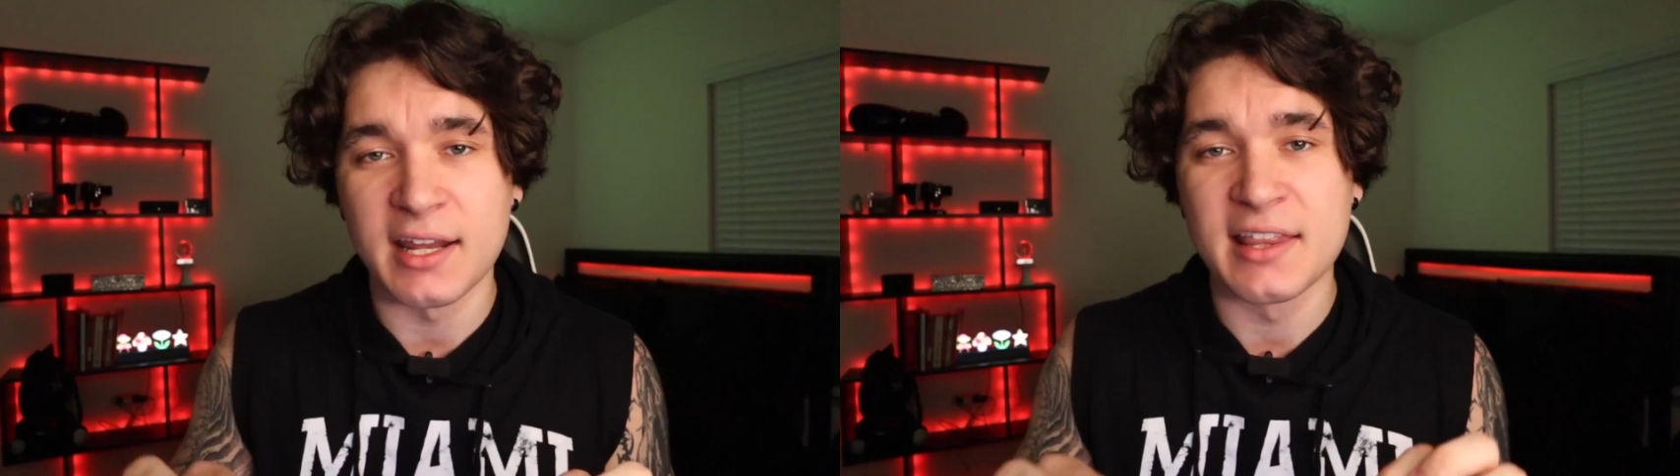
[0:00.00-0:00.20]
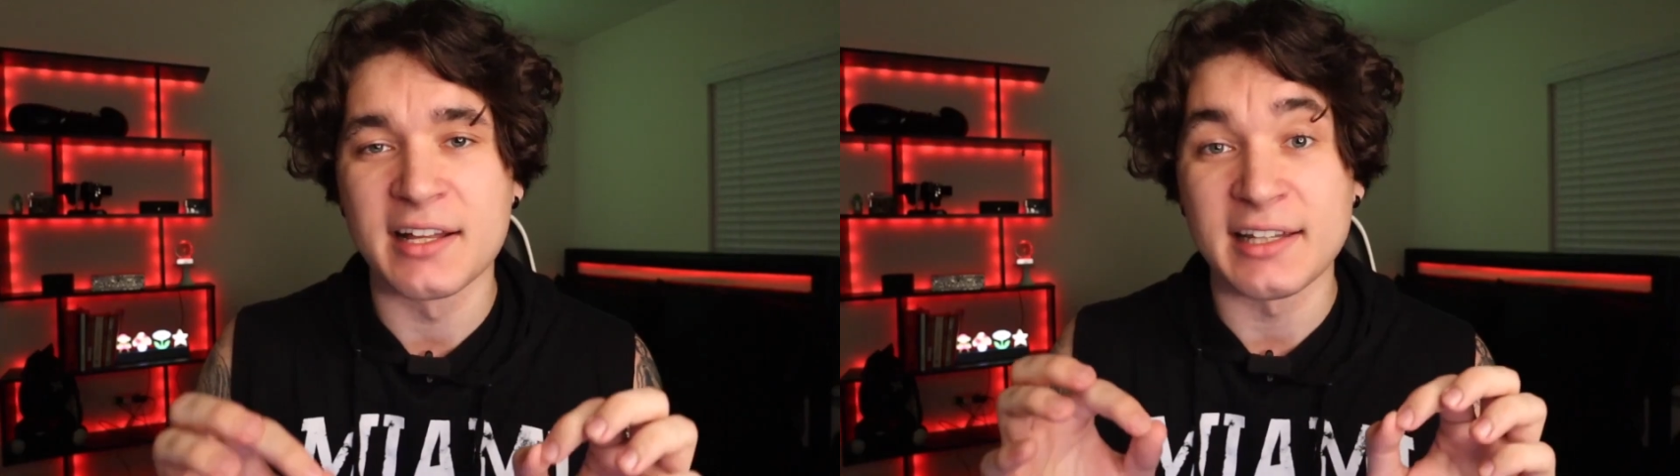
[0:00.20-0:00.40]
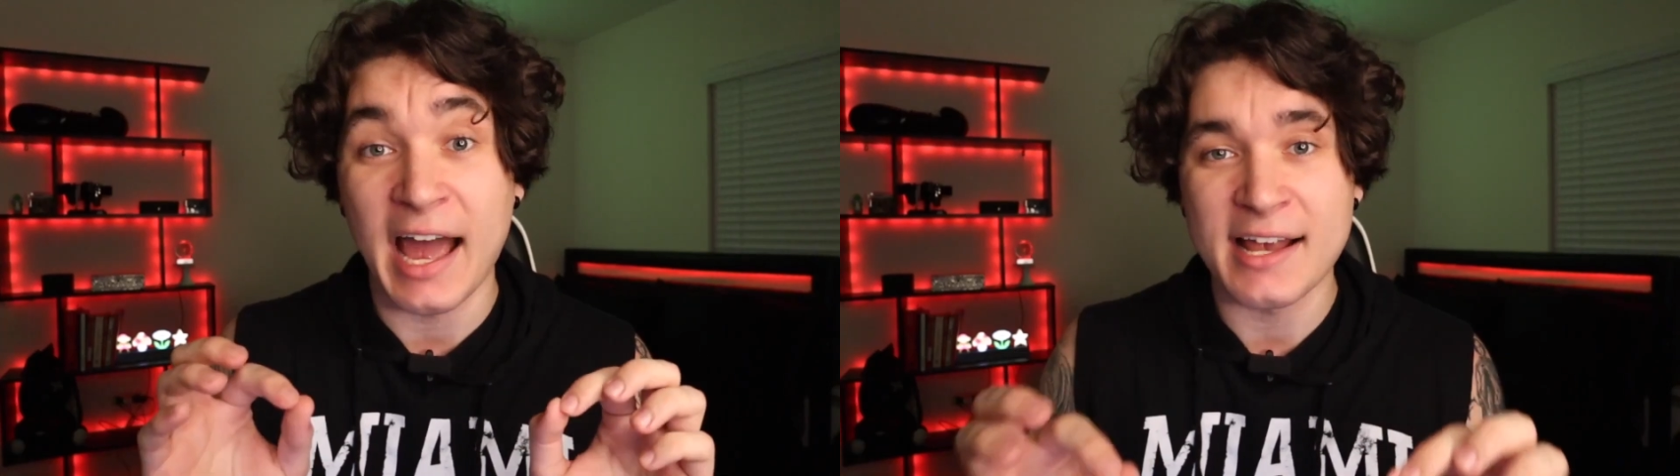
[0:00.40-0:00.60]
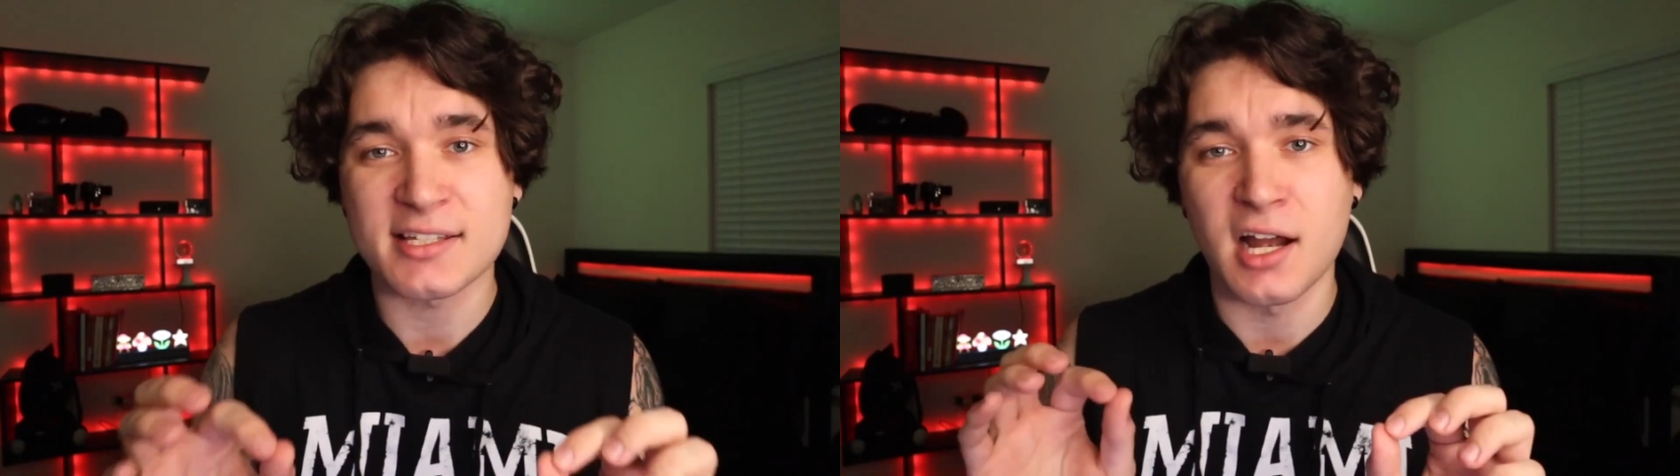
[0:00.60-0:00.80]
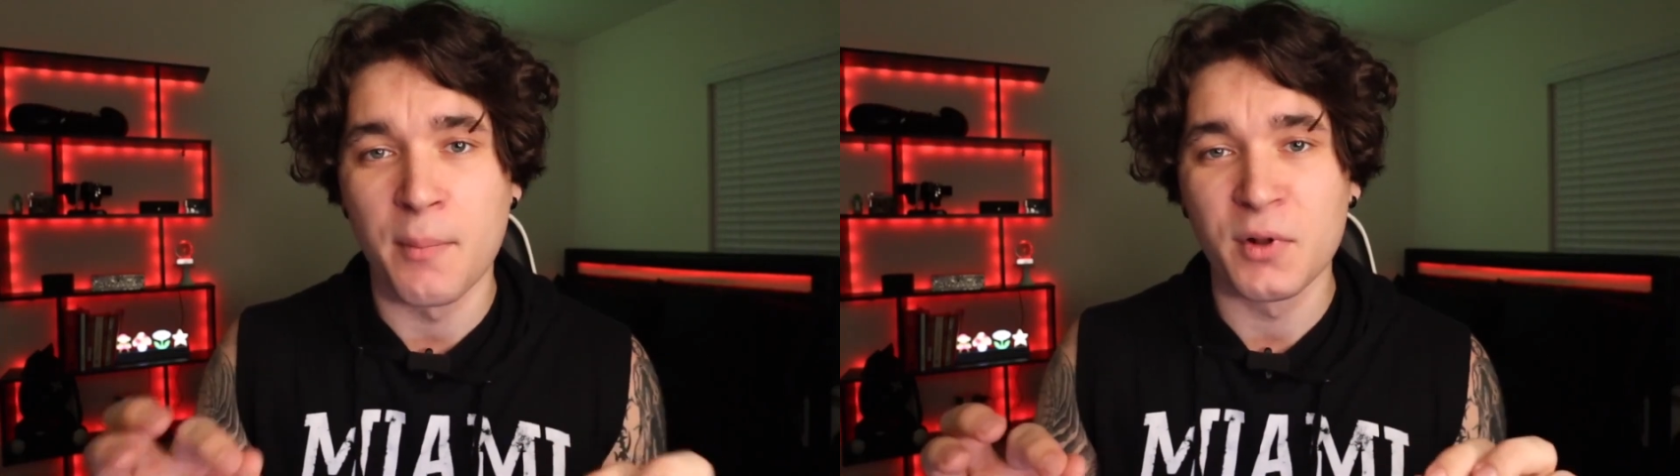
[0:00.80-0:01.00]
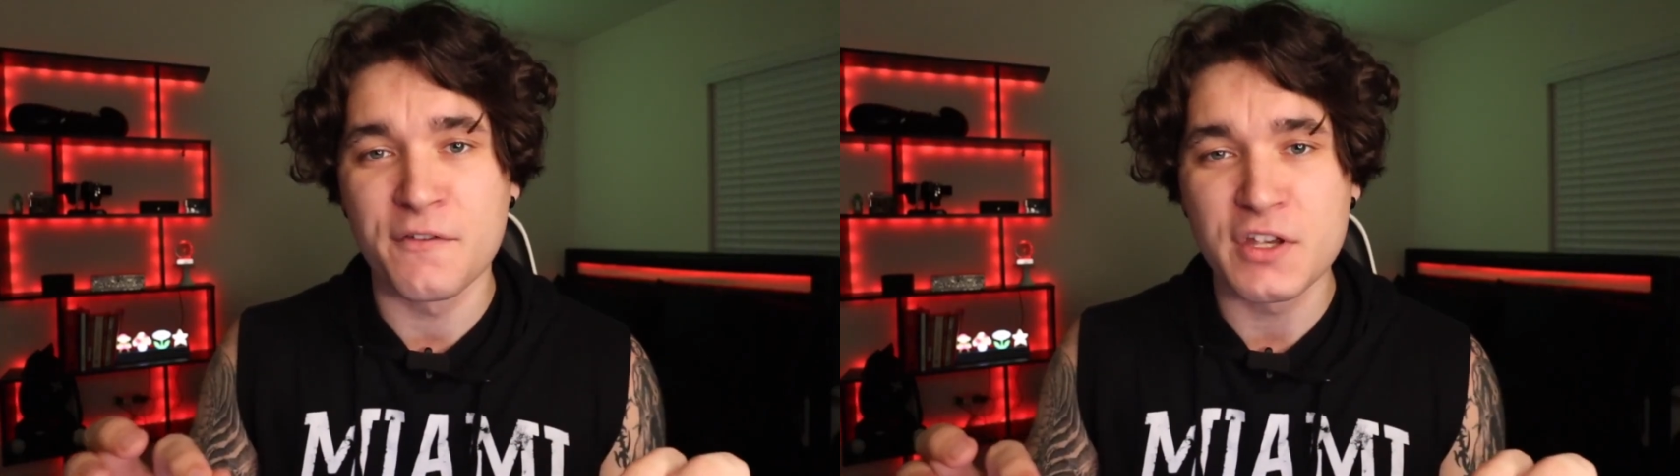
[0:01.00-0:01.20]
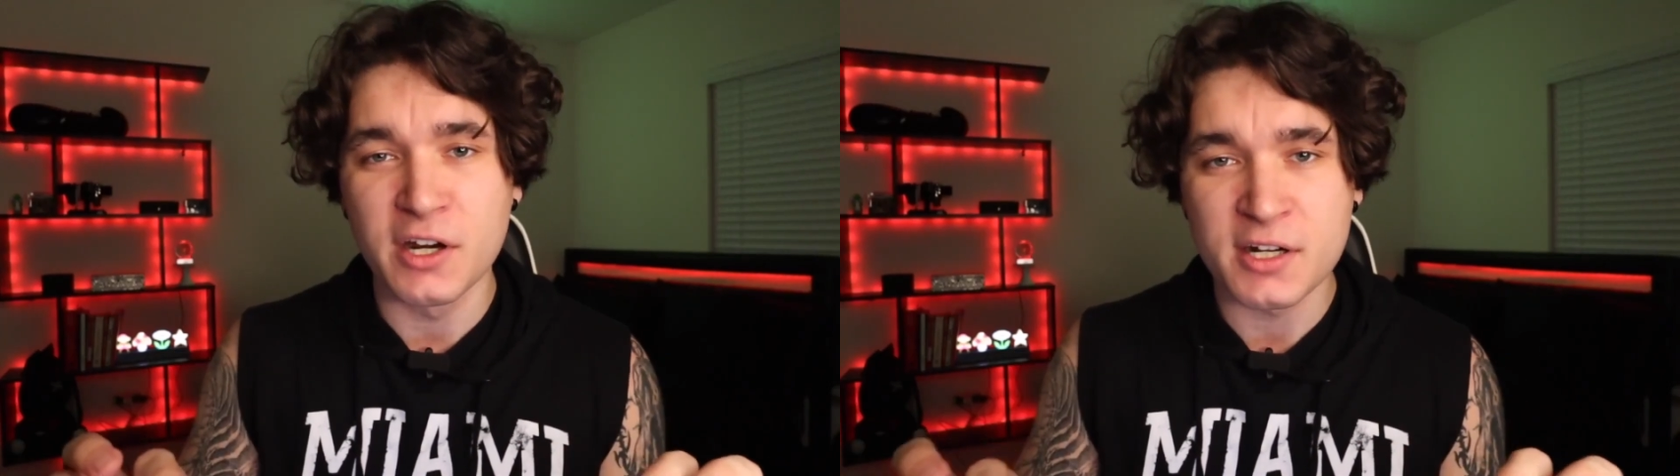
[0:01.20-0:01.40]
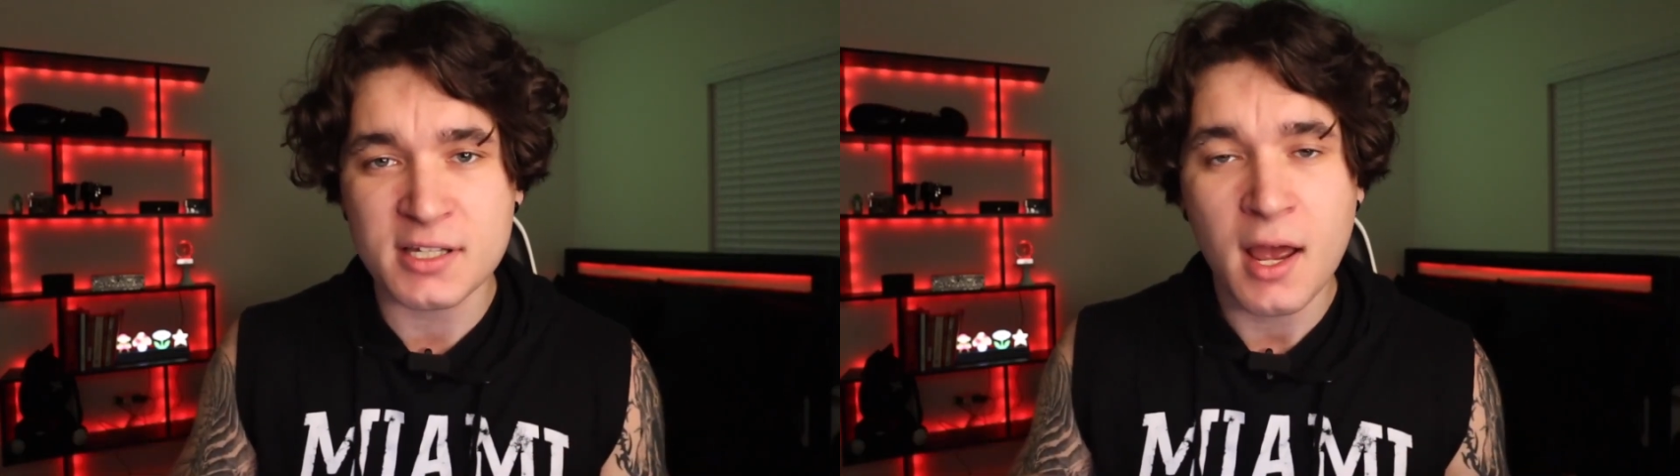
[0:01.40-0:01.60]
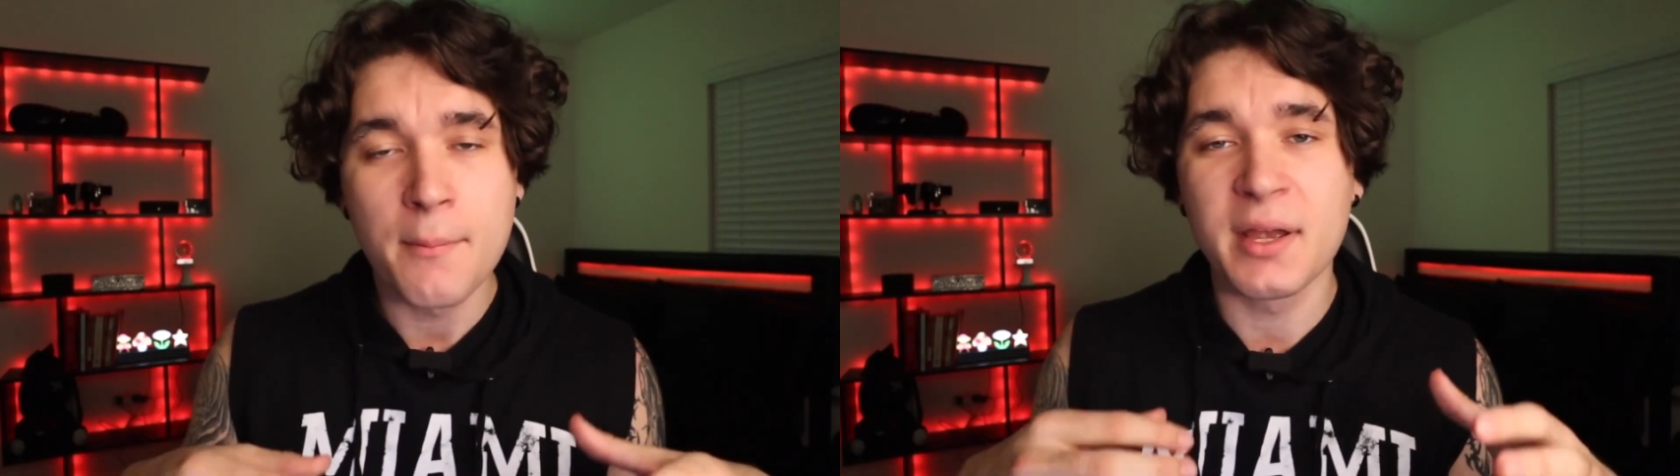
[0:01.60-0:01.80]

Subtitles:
in the last couple of years,